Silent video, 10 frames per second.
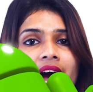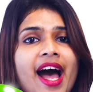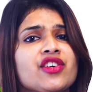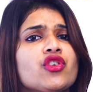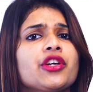
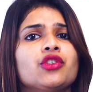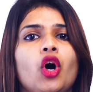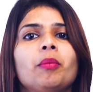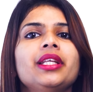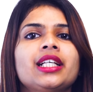Android
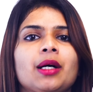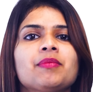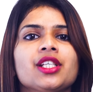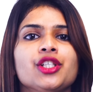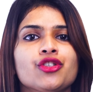normally
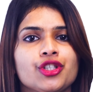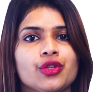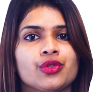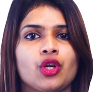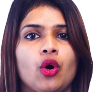comes
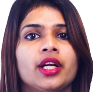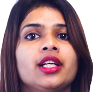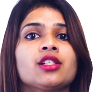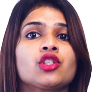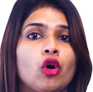introduced on an
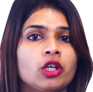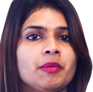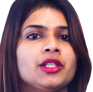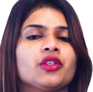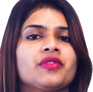
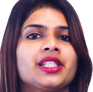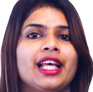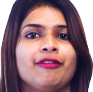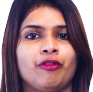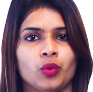assortment of
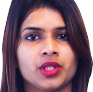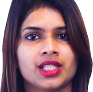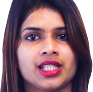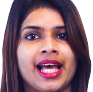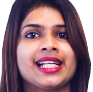cell
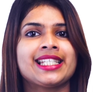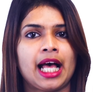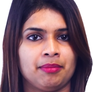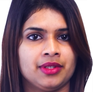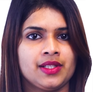phones and
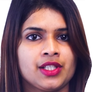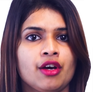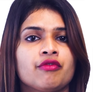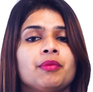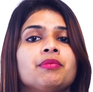tablets
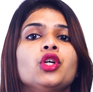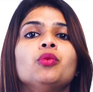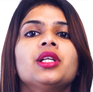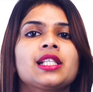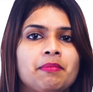from numerous